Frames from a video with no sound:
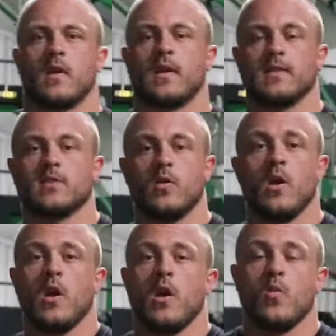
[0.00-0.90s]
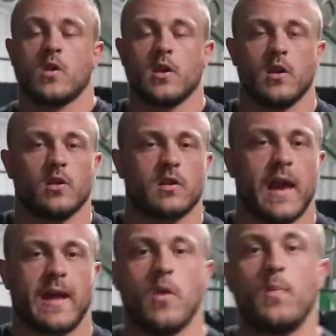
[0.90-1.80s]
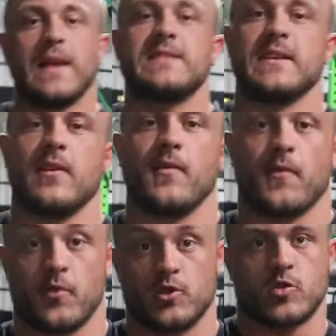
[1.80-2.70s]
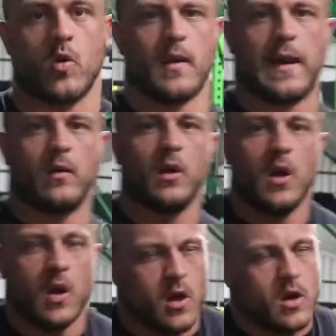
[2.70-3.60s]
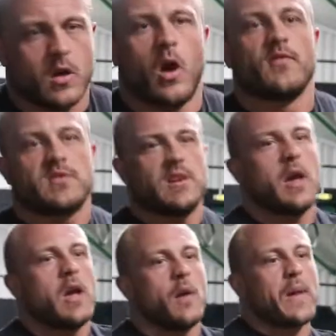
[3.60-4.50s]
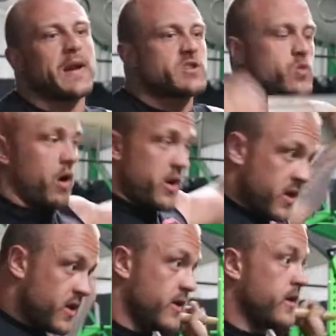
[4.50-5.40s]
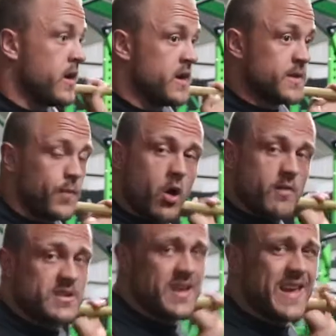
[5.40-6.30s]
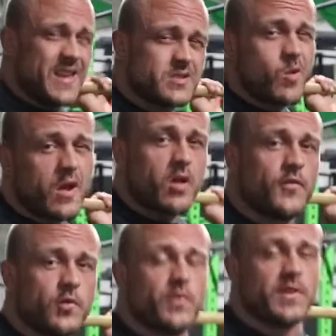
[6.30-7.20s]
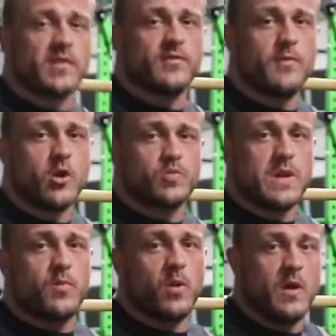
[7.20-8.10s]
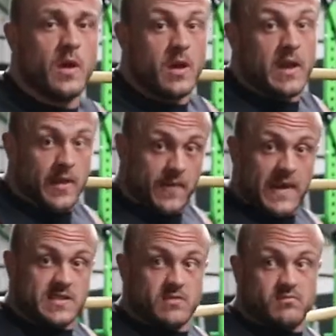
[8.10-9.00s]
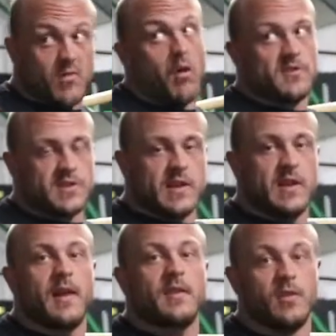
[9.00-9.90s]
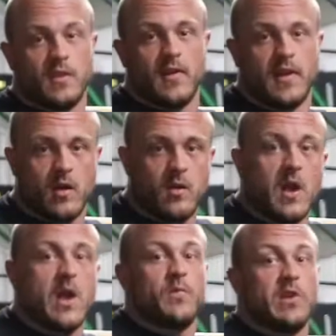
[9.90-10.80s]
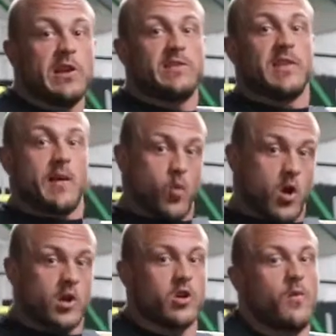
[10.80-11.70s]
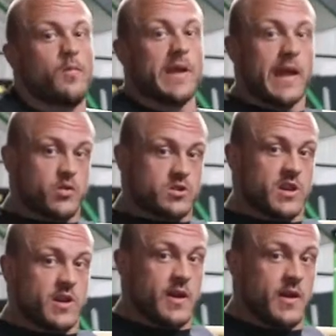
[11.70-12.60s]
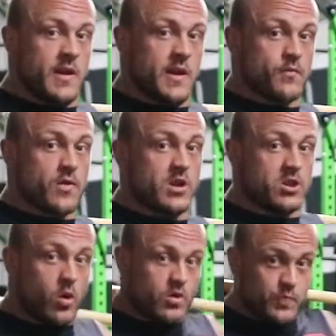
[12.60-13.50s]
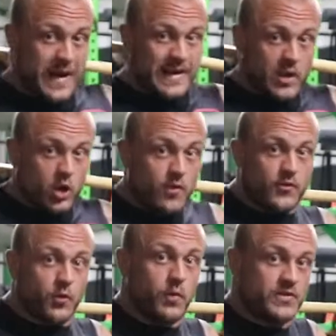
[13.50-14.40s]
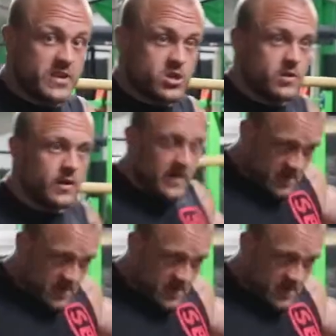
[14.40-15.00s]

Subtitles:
Okay, so we're going to look at mobility for the front squat. Now, obviously a back squat, the bar is here, it's quite a comfortable position for most people. If it isn't, obviously that's another video, but you need to then work on being able to bring your shoulders back in a comfortable position.